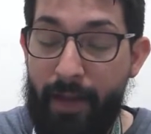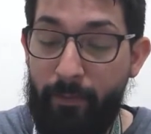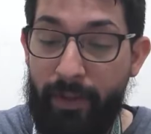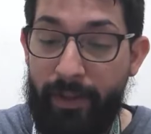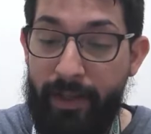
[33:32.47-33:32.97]

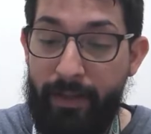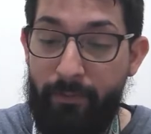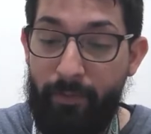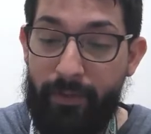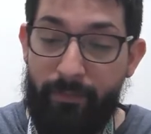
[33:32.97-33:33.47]

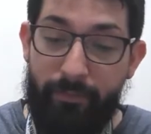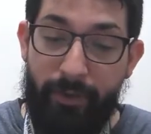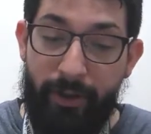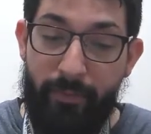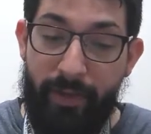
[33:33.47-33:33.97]
really what
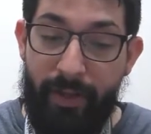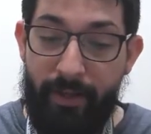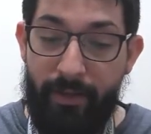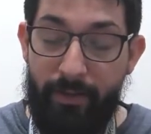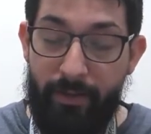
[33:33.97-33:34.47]
took
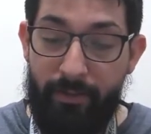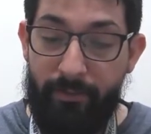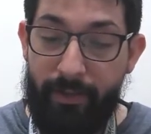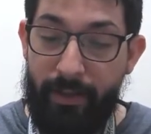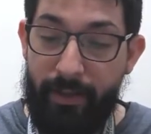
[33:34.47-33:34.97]
me
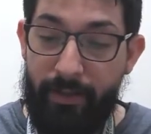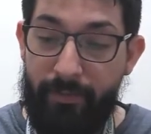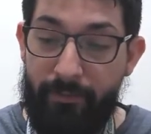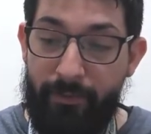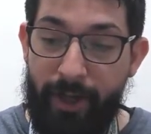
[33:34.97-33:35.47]

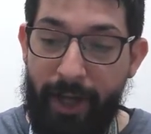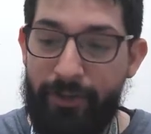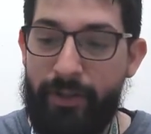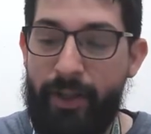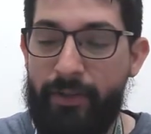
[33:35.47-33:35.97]
to
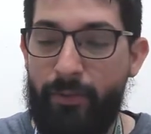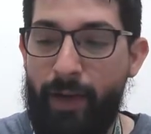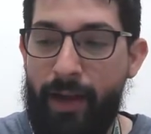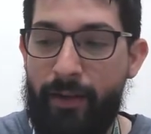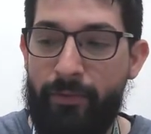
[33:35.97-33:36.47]
change things
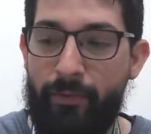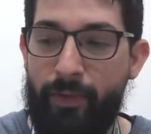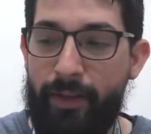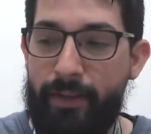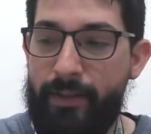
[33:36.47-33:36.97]
around
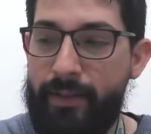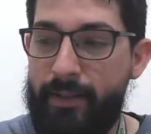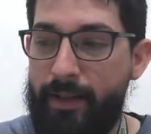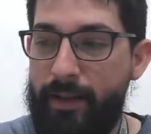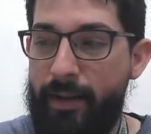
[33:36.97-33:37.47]

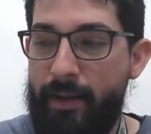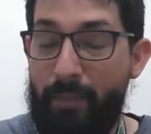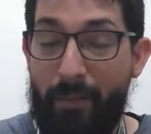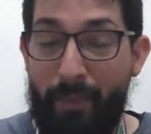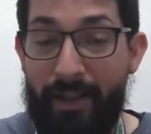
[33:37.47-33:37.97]
was
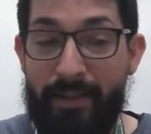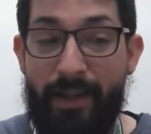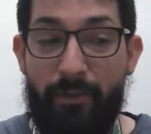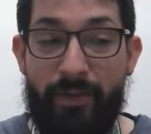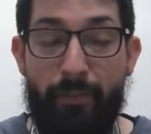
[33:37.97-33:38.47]
my
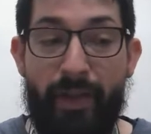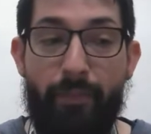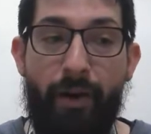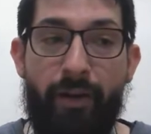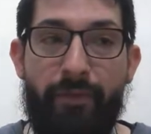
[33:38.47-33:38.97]
mindset was a
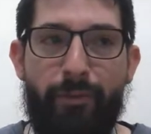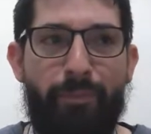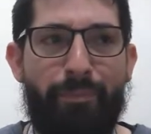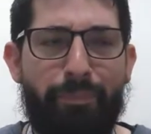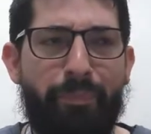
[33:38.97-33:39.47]
big part of
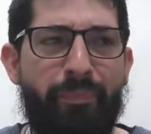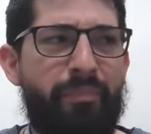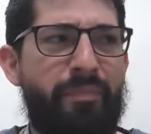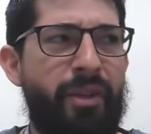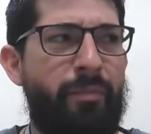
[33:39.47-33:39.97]
it.
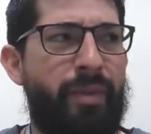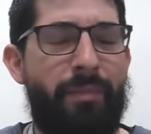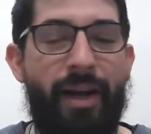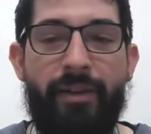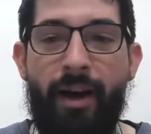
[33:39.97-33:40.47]

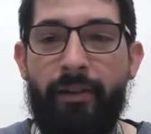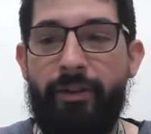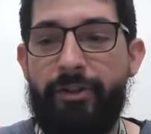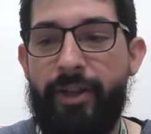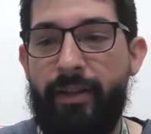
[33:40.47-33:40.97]
But my
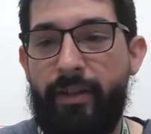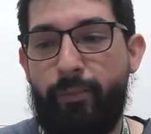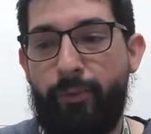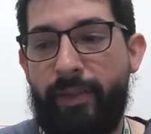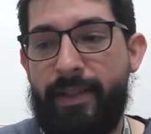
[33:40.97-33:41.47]
daughter, she
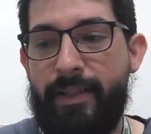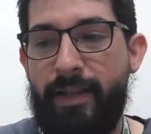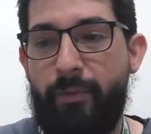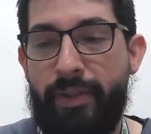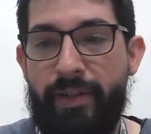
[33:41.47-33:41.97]
ended up really
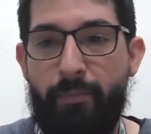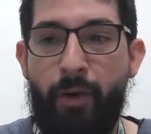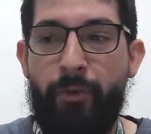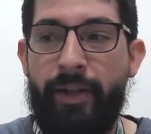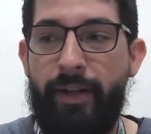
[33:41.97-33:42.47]
sick with
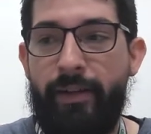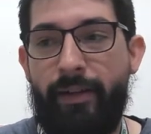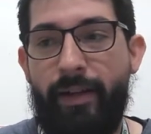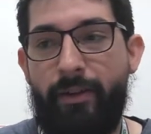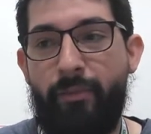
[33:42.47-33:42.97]

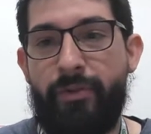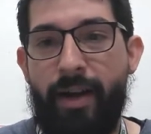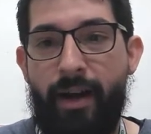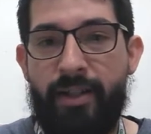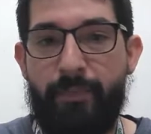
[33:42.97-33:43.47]
pneumonia, like
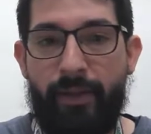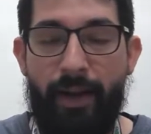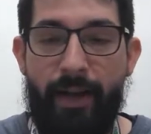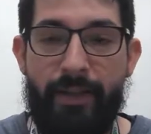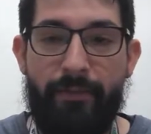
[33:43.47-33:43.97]
almost
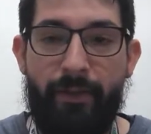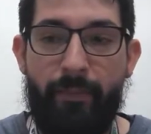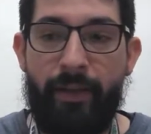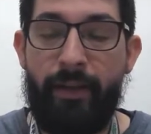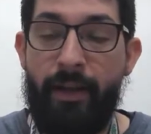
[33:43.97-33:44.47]
hospitalized
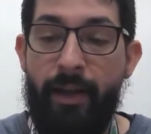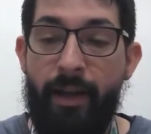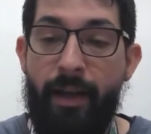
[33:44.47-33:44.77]
from it.